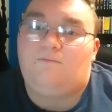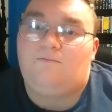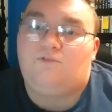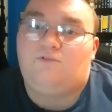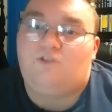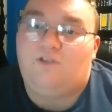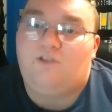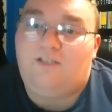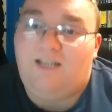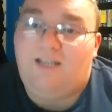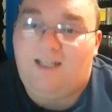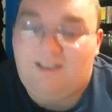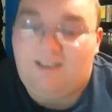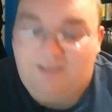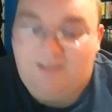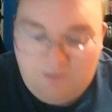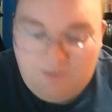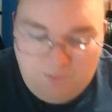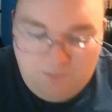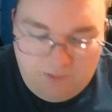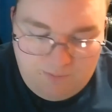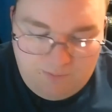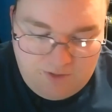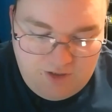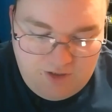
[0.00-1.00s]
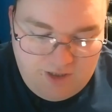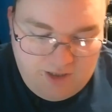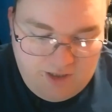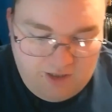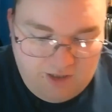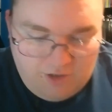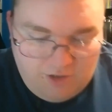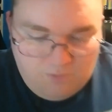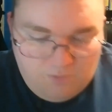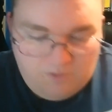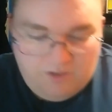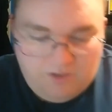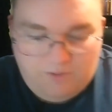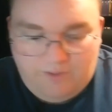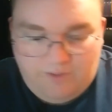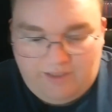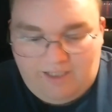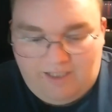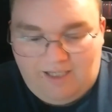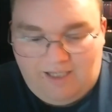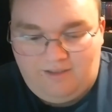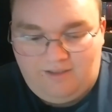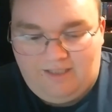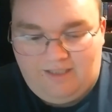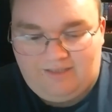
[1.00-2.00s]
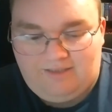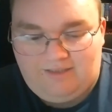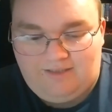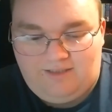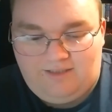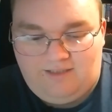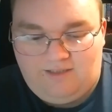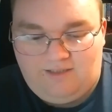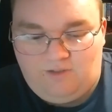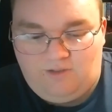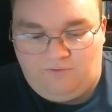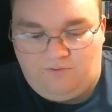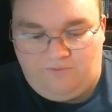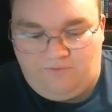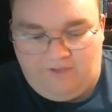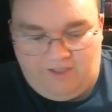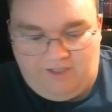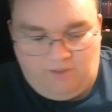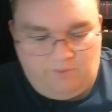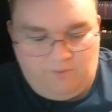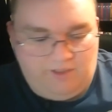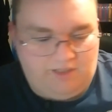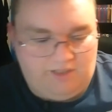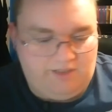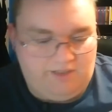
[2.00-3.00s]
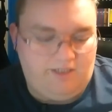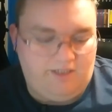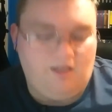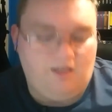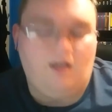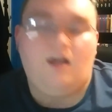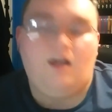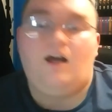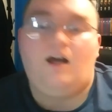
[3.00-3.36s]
So yeah, that's pretty much it. I just want to add in a little thing quickly.